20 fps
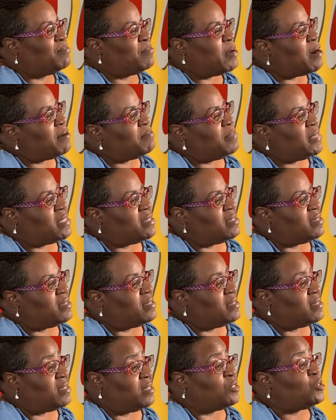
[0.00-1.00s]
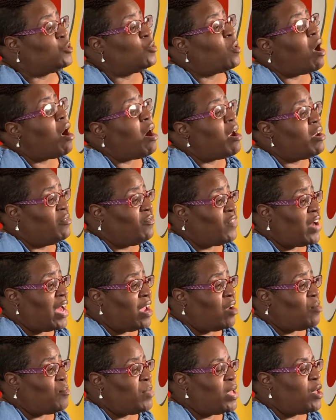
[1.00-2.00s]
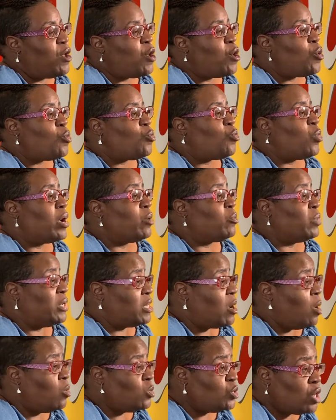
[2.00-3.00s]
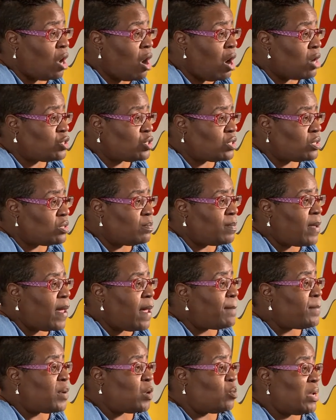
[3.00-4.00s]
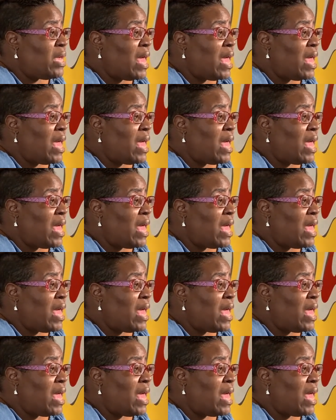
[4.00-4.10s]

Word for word: small businesses into our environment where we don't charge them, but